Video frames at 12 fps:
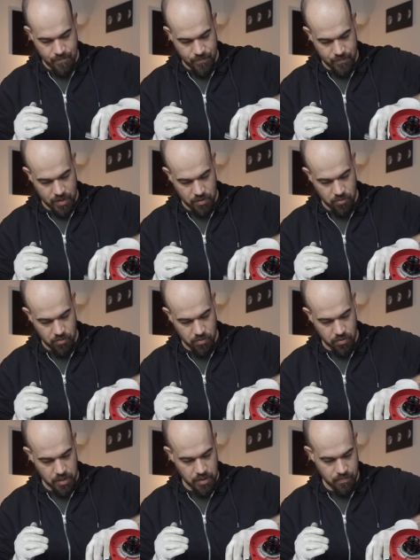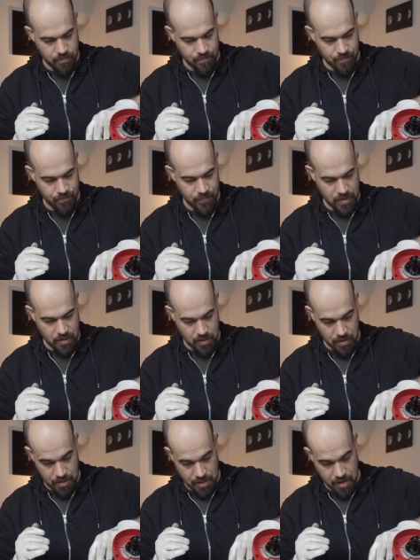very thoroughly
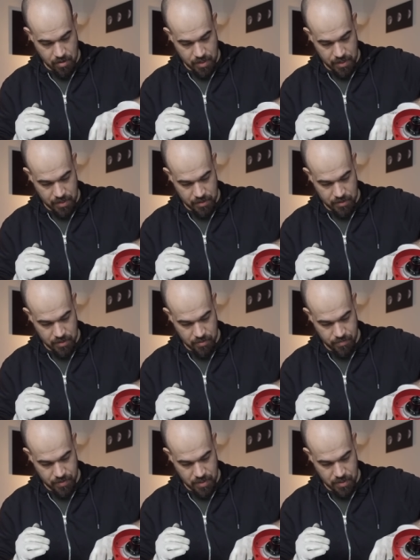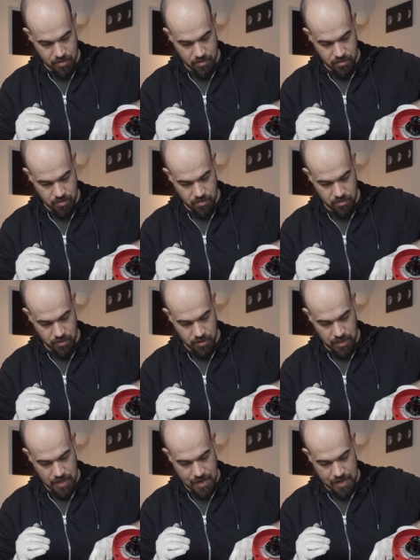and now I can simply
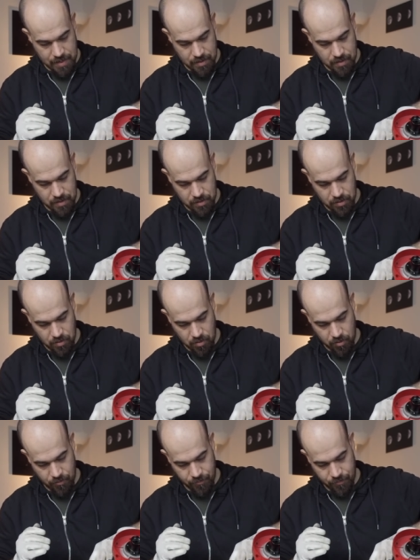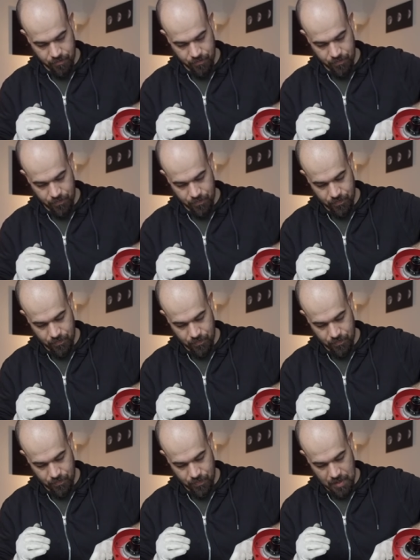slide this off
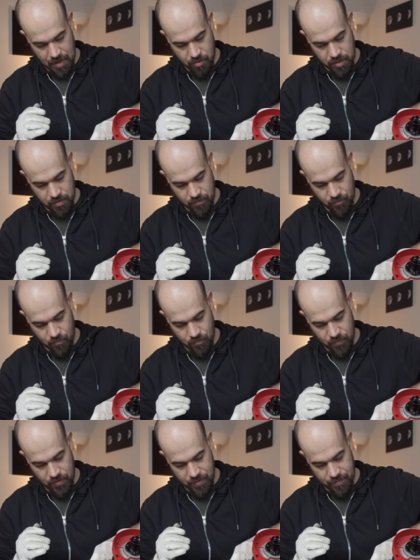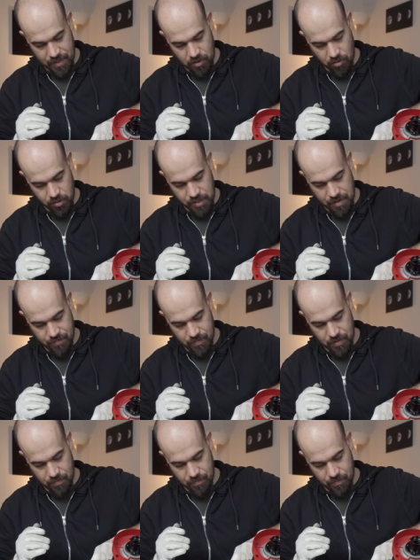now the because
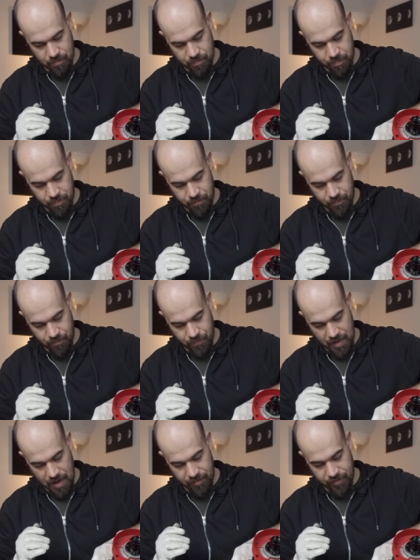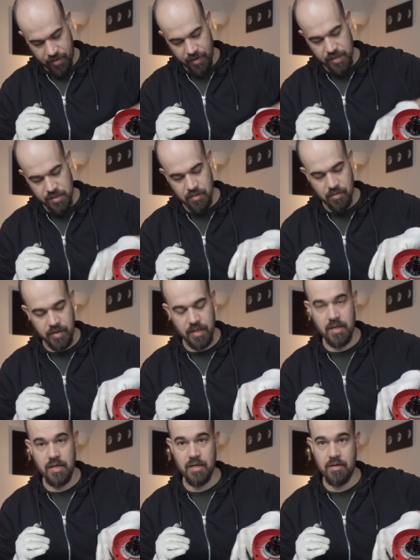I'm I've greased the ring
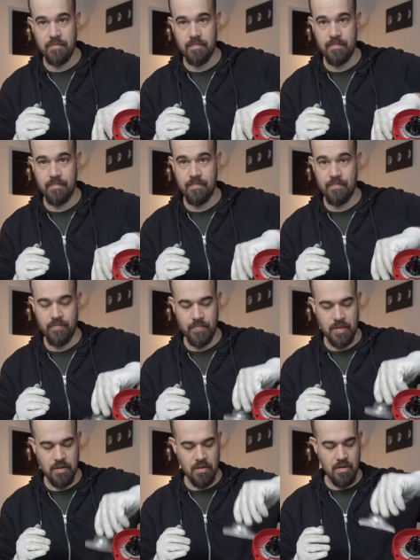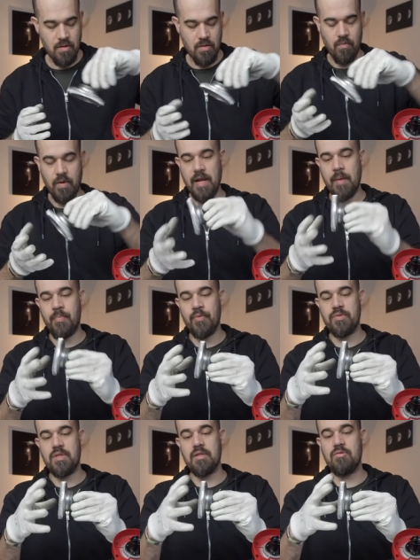gear. When I
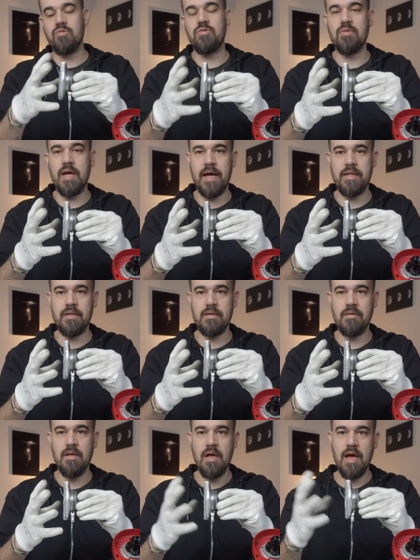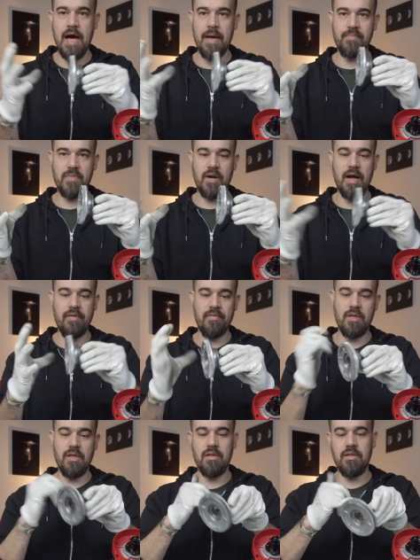put the two together, I'm drive
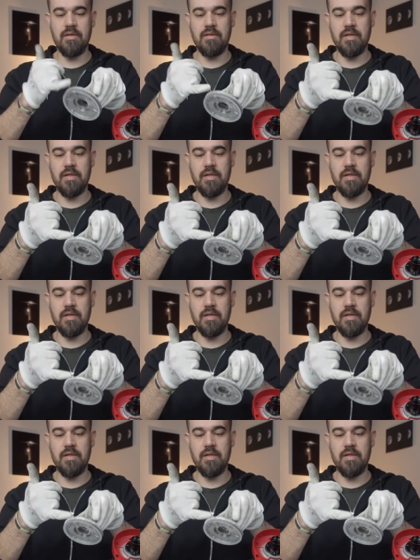the, the